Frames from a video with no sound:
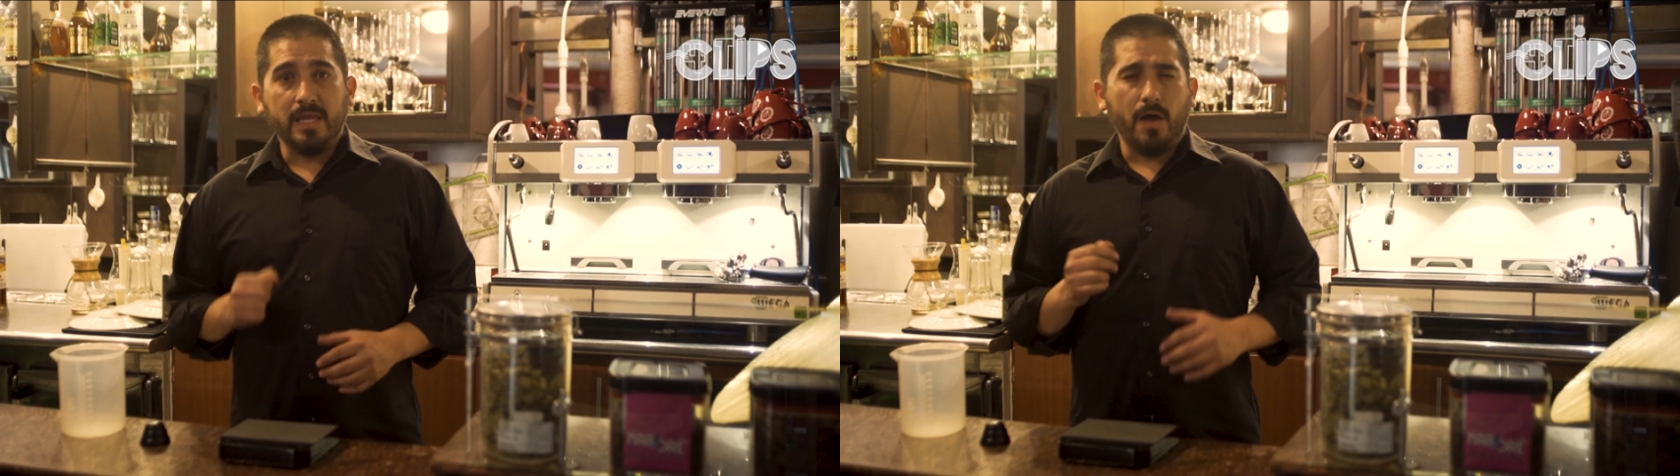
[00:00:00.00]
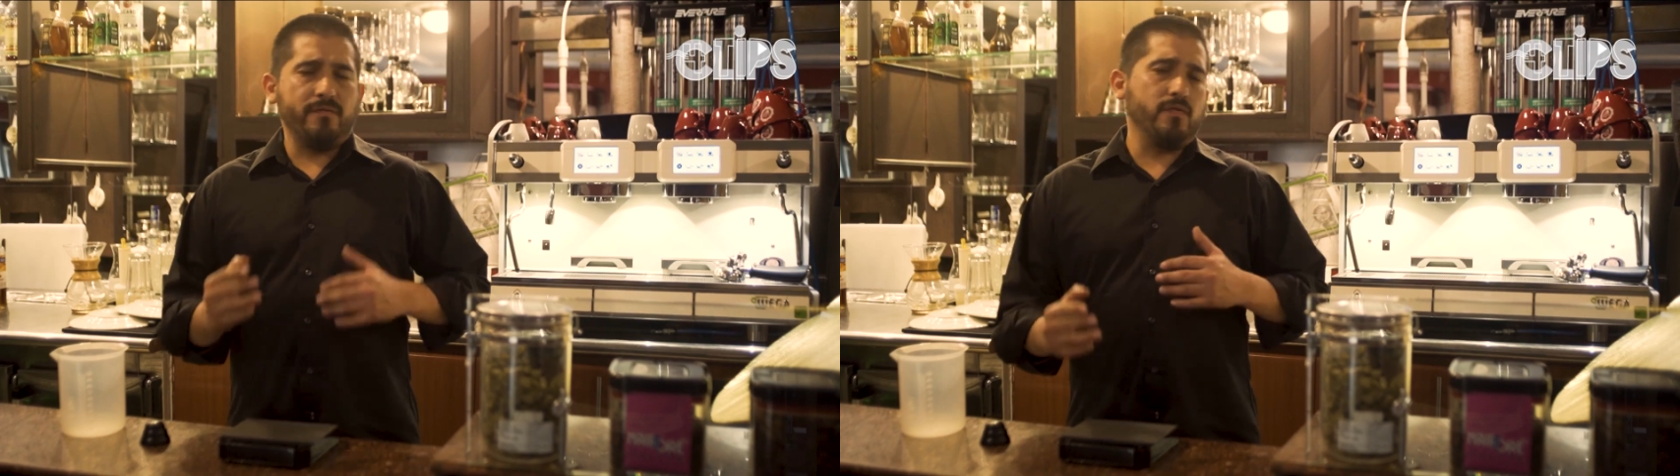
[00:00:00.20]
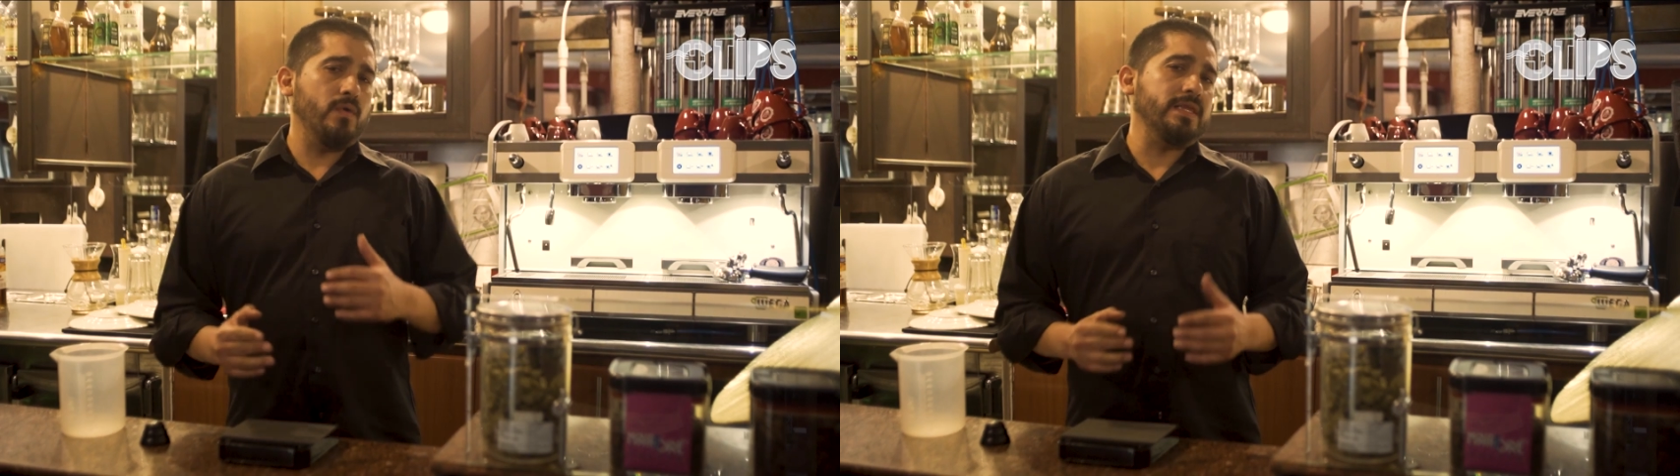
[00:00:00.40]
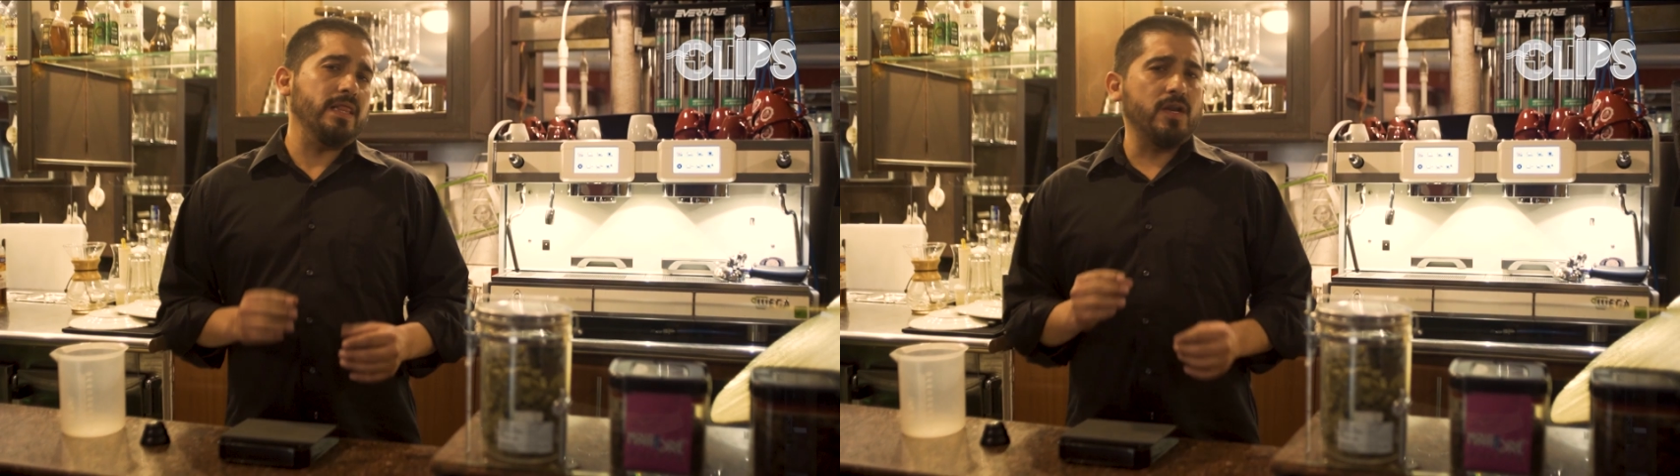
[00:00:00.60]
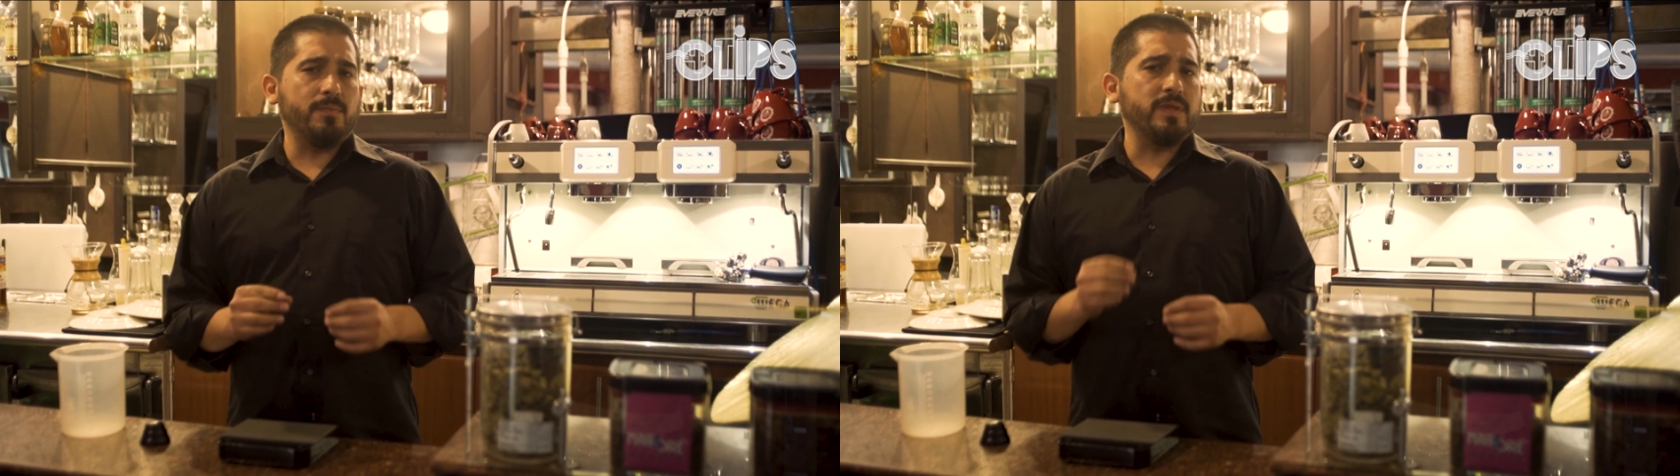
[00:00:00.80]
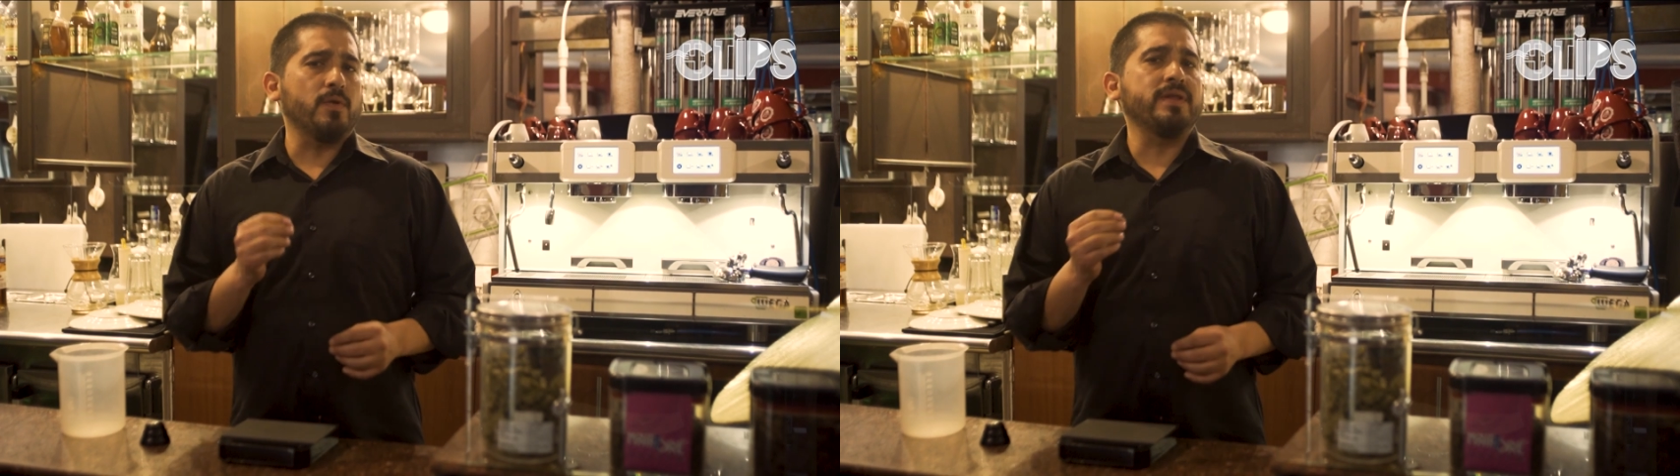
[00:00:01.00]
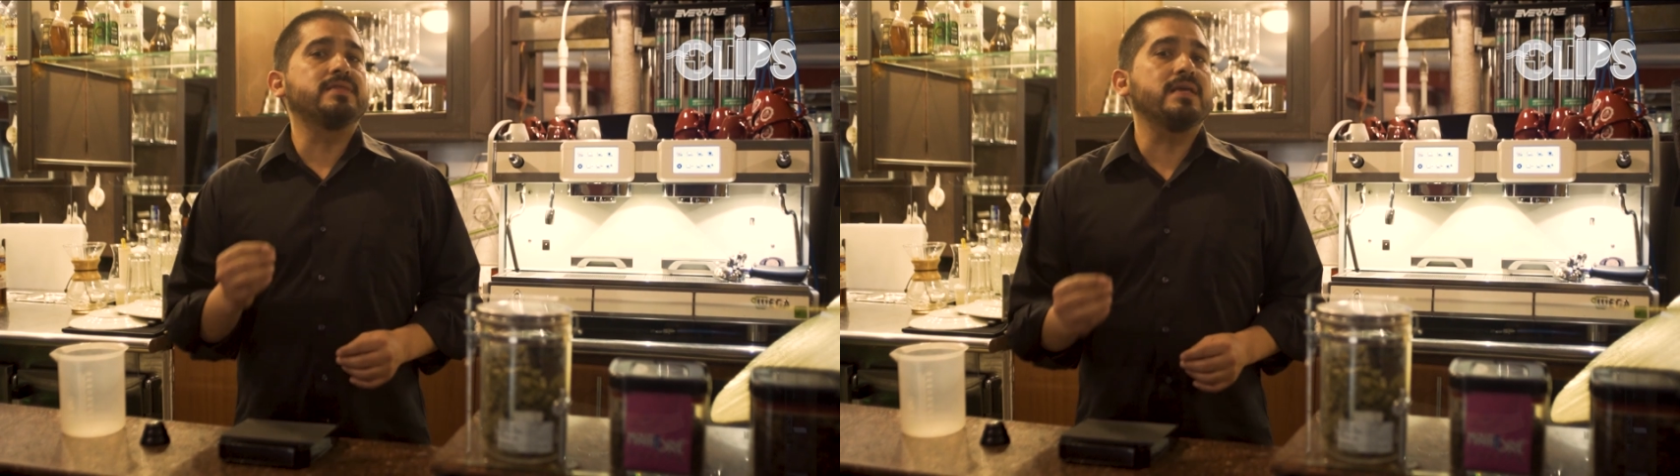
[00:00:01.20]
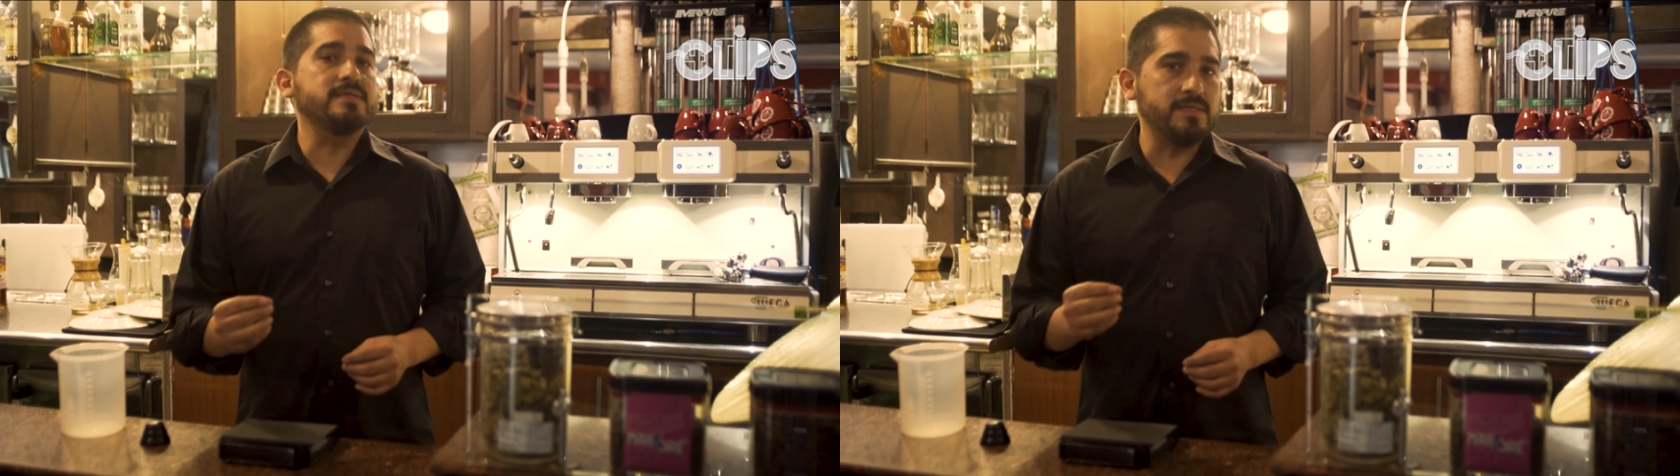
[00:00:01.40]
Now, if you want a little bit more
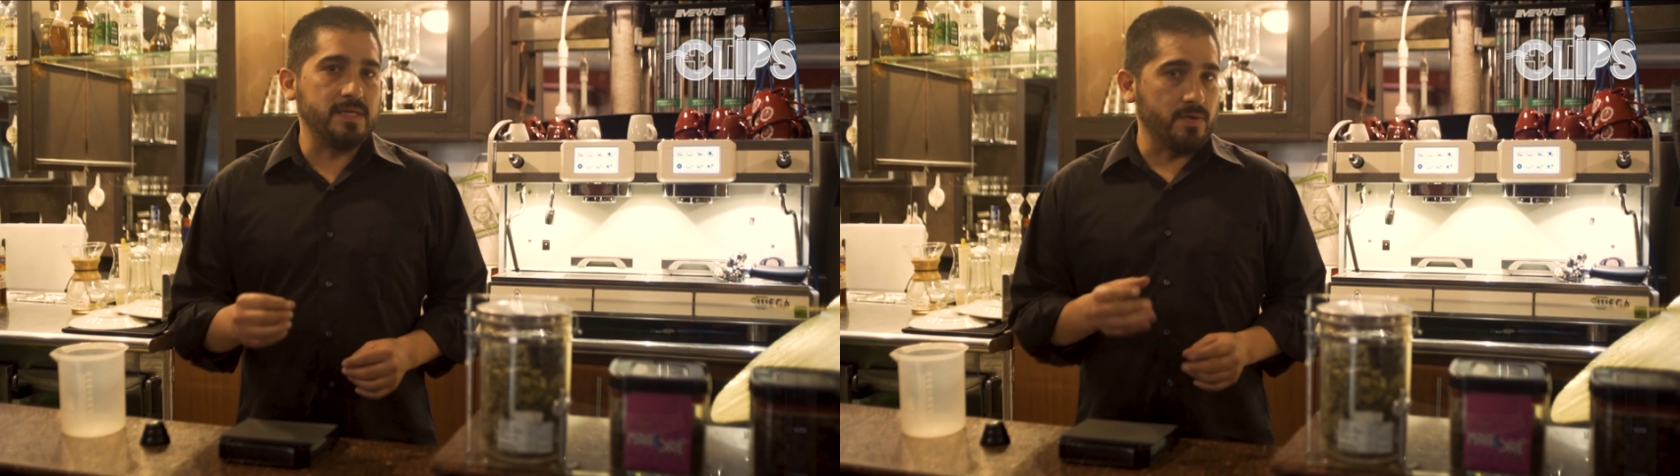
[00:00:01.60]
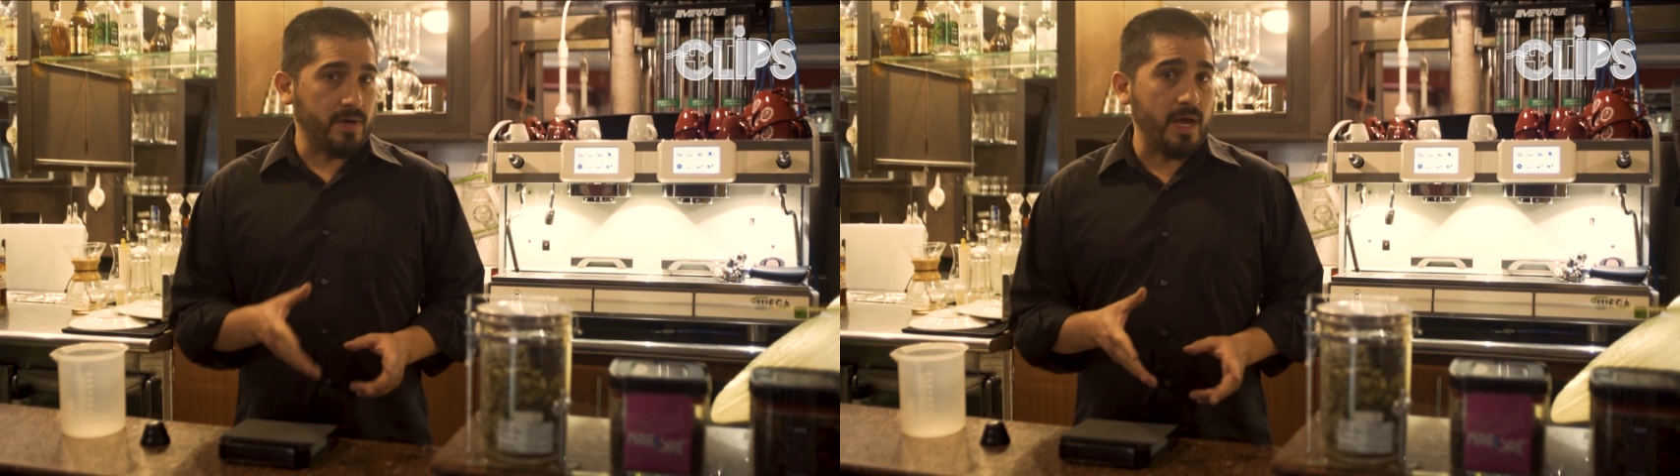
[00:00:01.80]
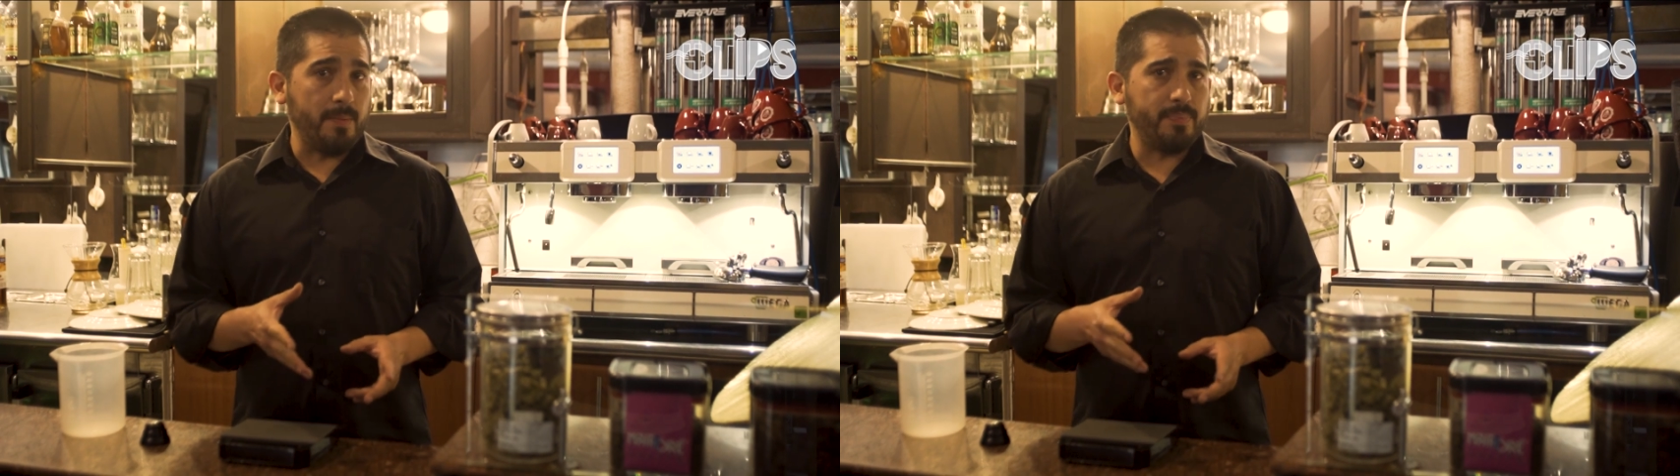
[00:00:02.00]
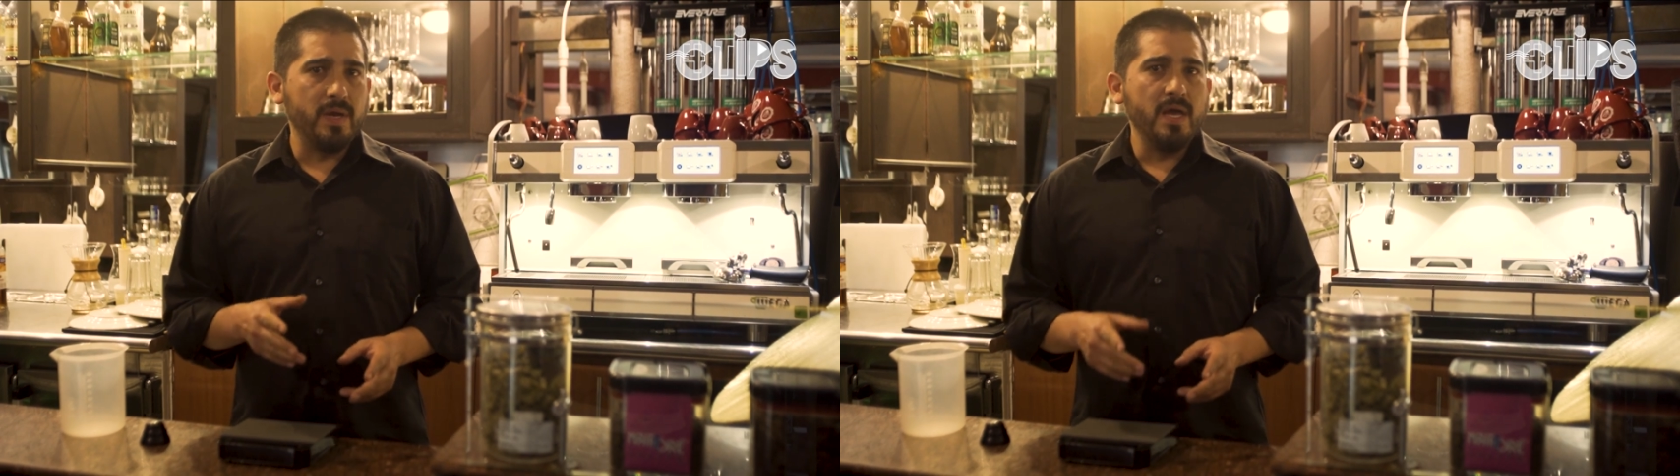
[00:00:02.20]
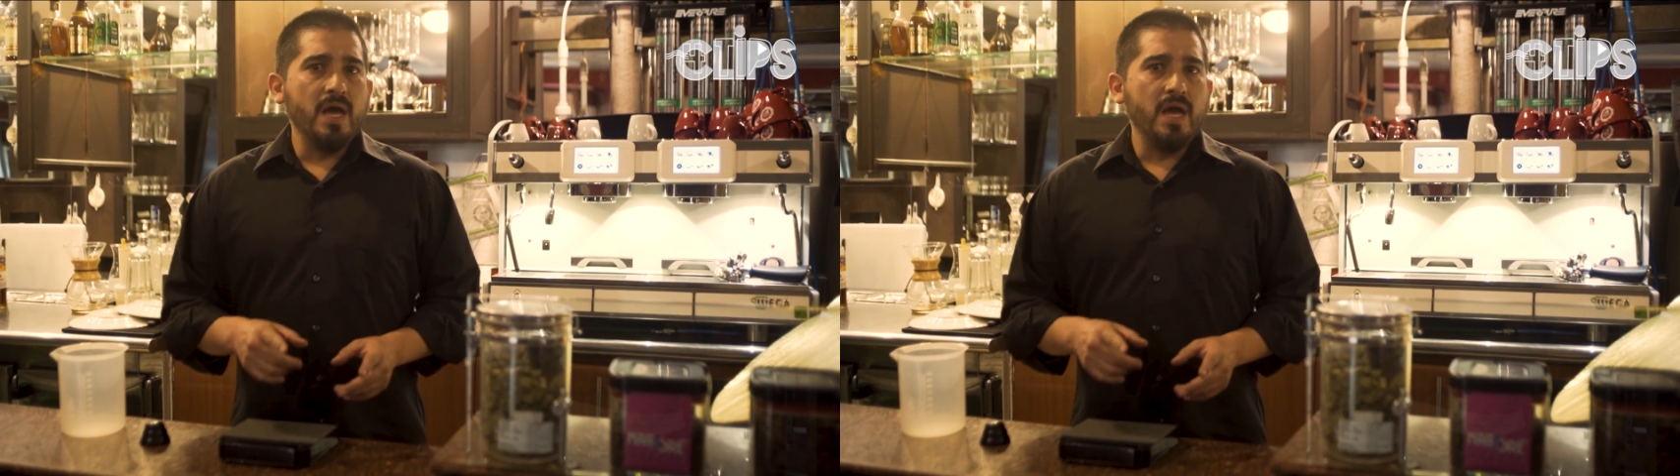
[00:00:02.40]
intensity in your cup,